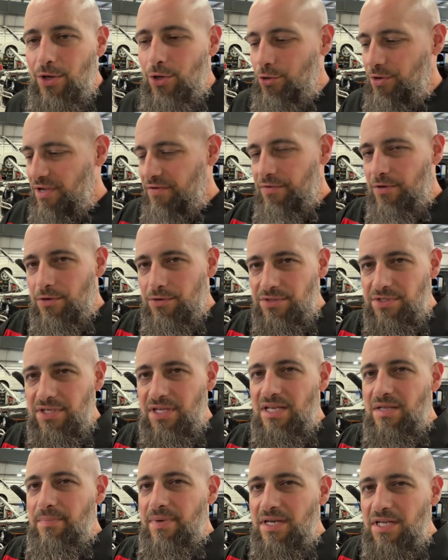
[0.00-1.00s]
or even those
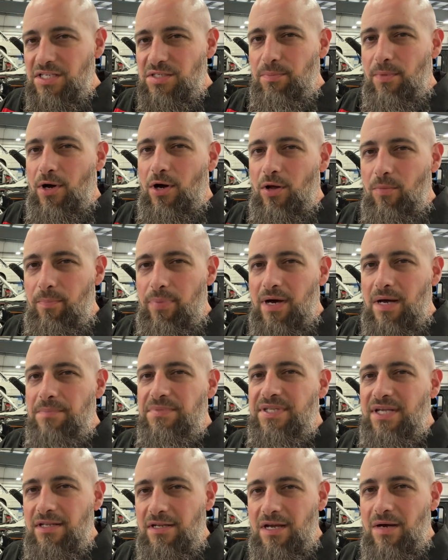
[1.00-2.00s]
itty bitty small
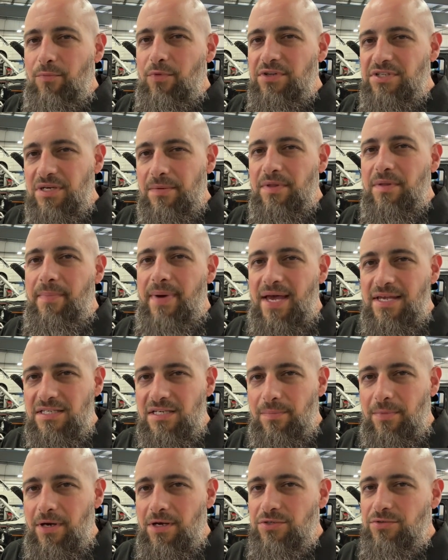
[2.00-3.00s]
pumps that come with some of the
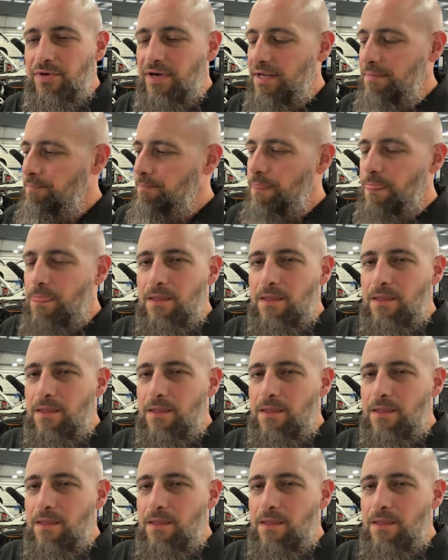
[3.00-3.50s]
basketballs, right?